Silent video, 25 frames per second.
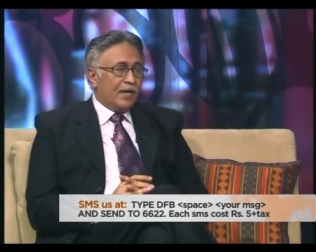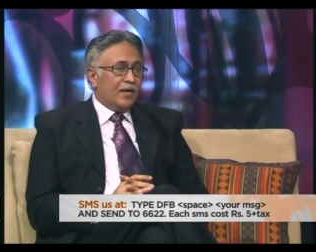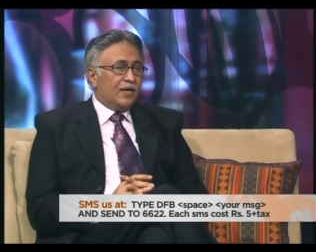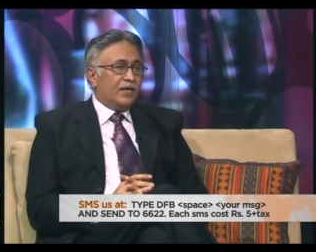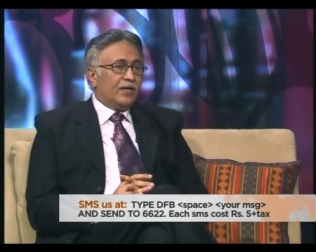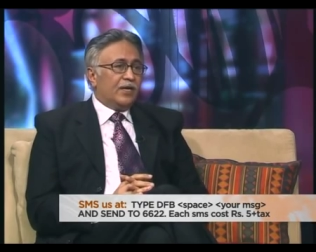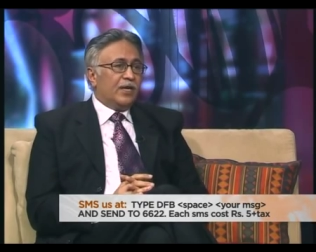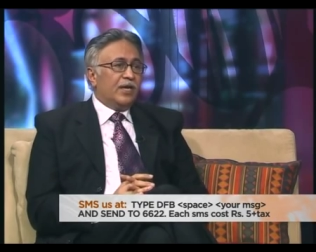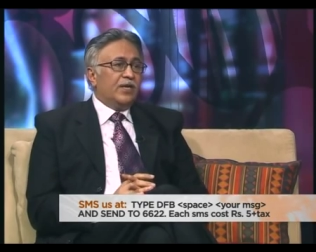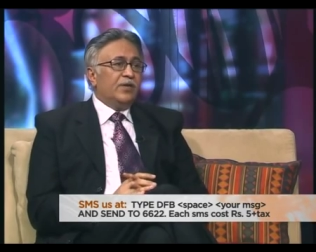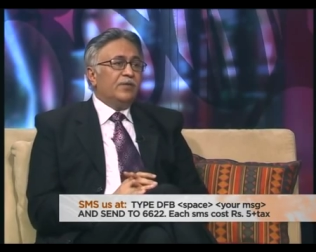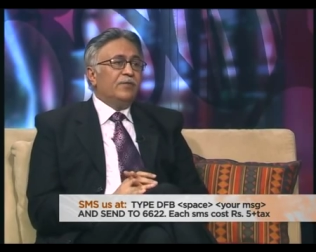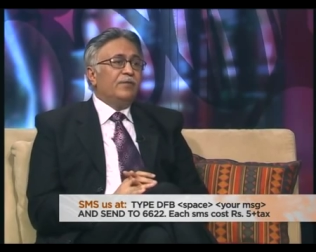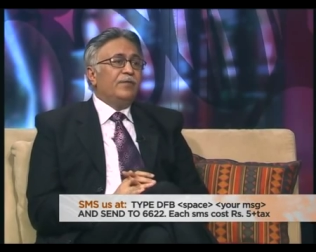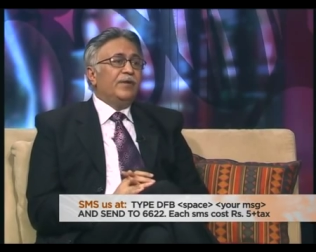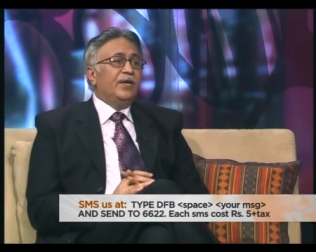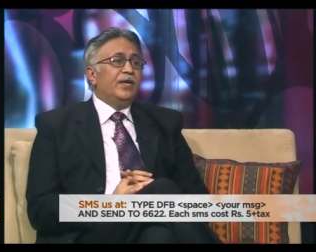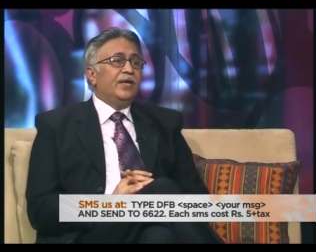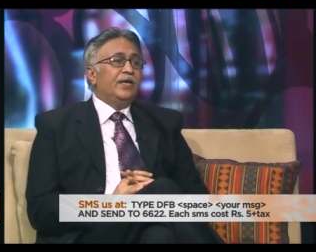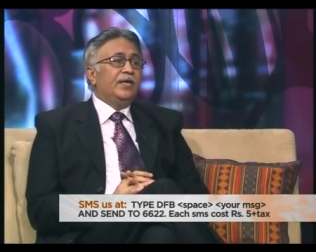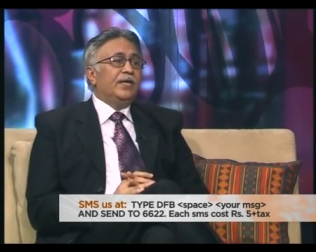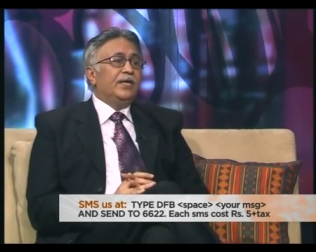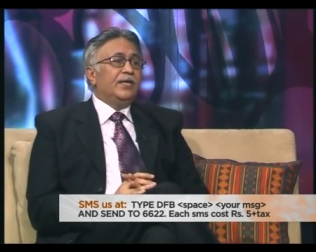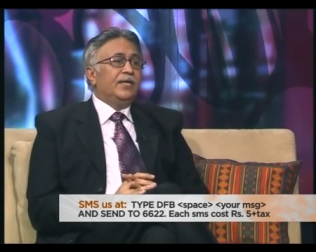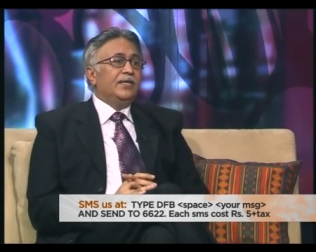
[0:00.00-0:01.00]

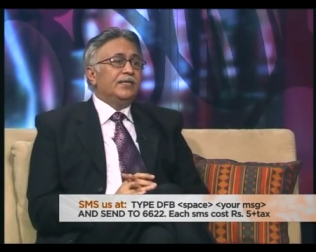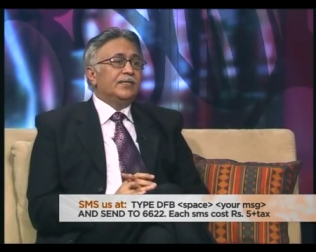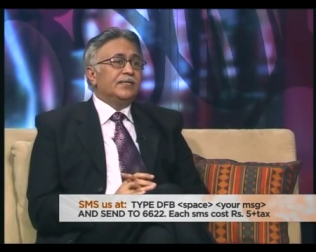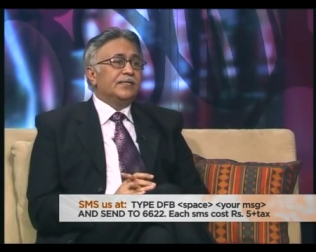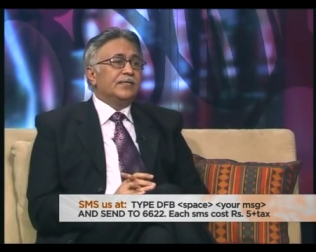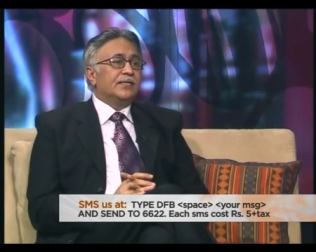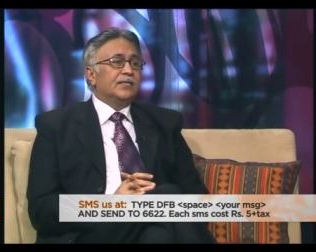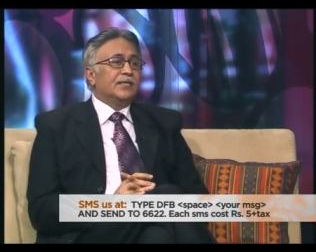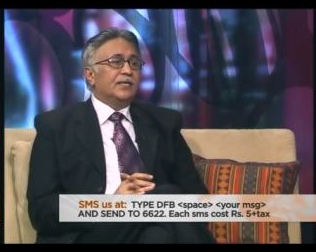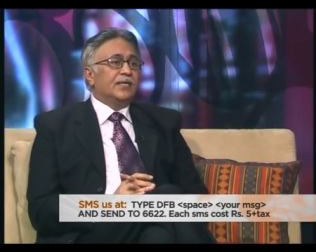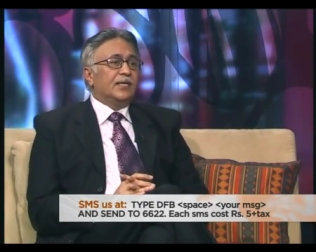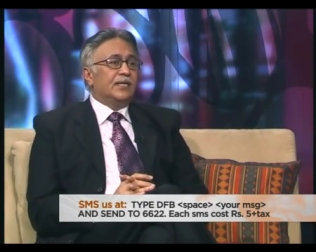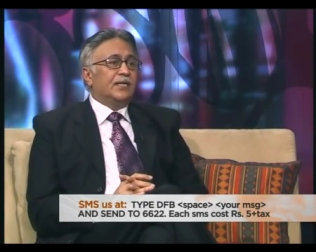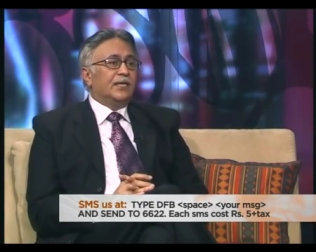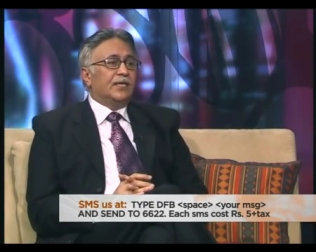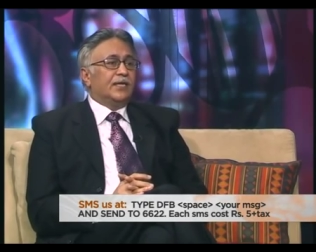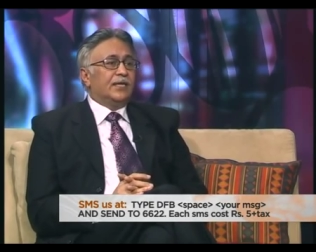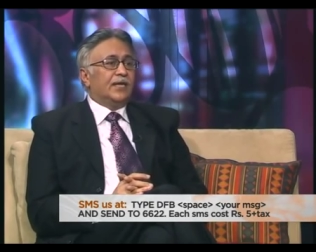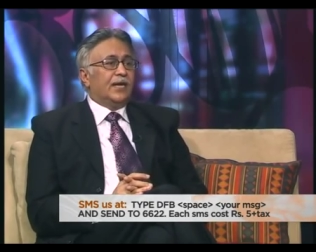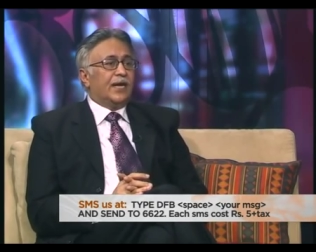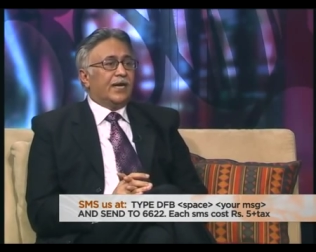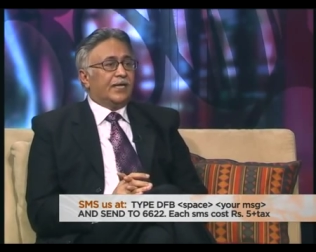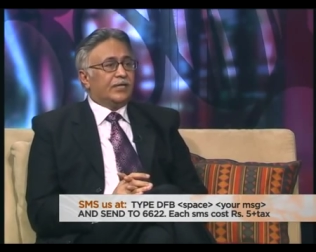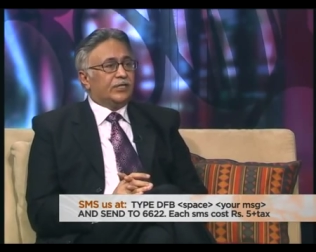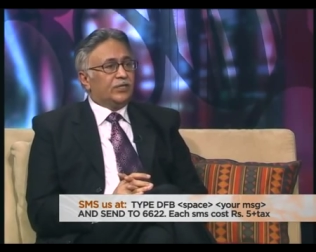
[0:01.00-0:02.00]
Runaway is
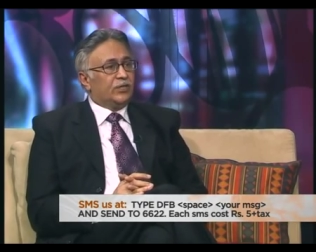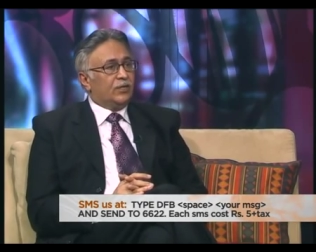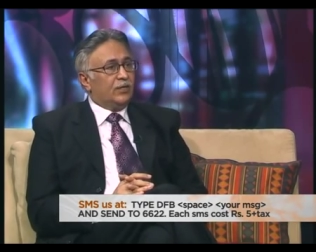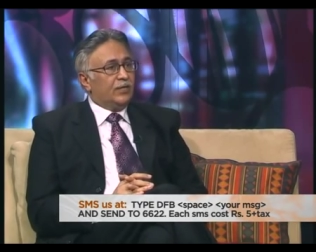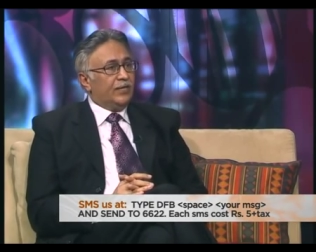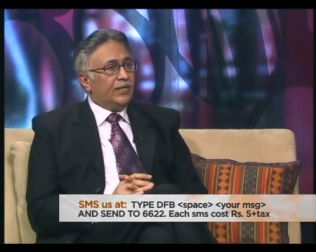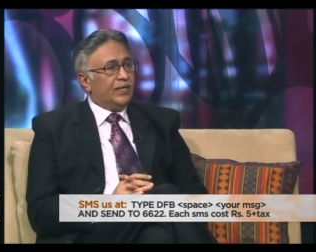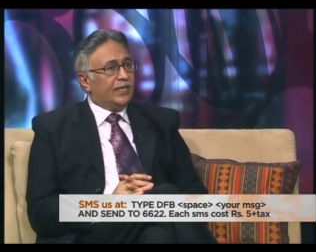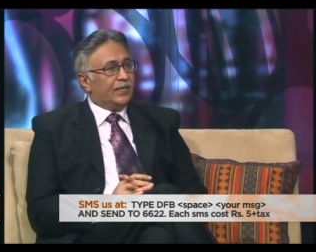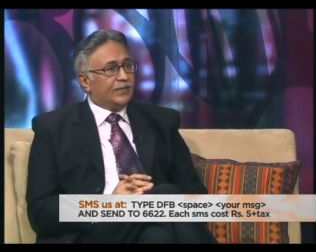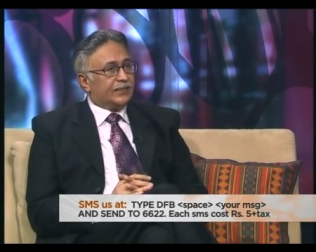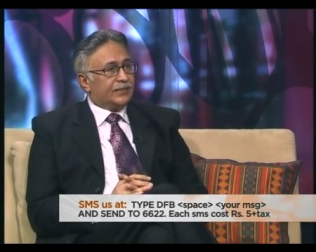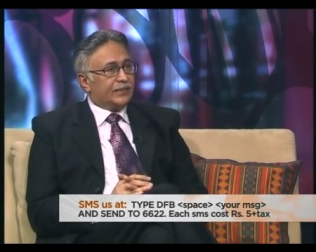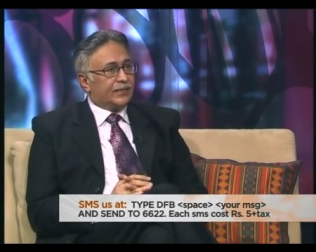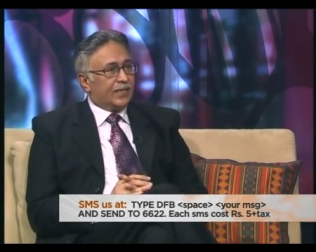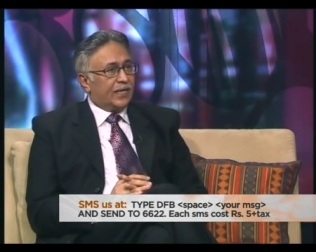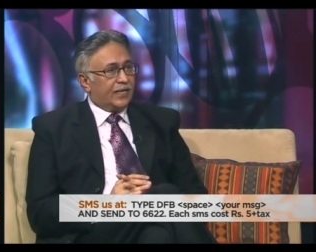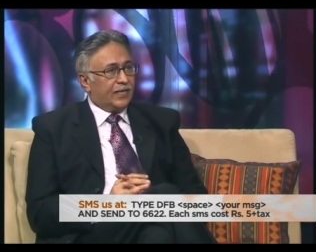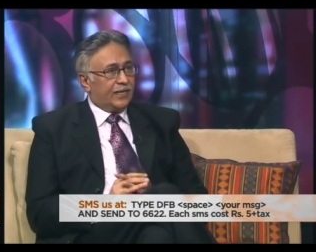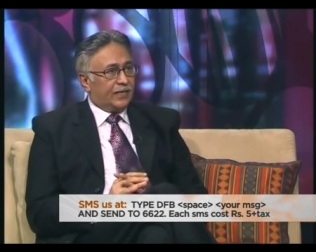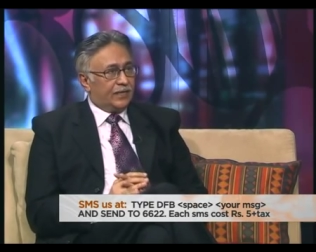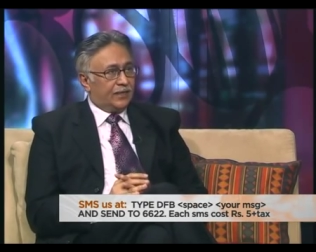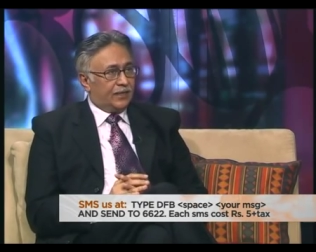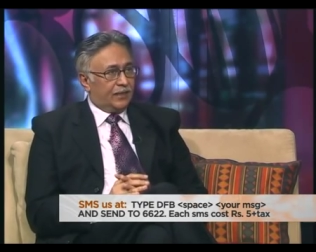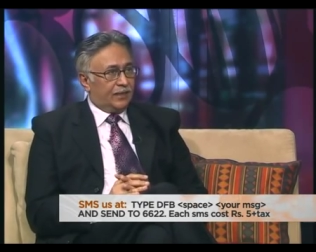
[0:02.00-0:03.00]
actually a
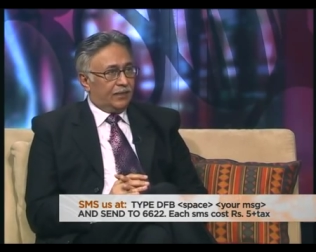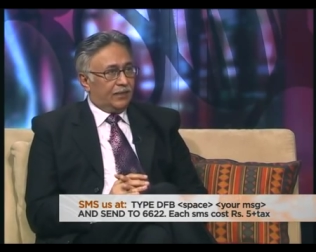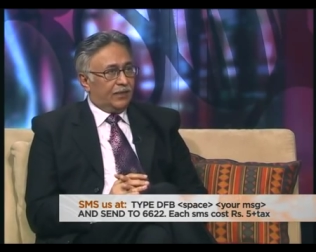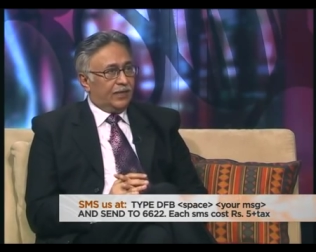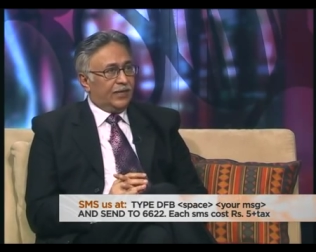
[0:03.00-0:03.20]
cycle.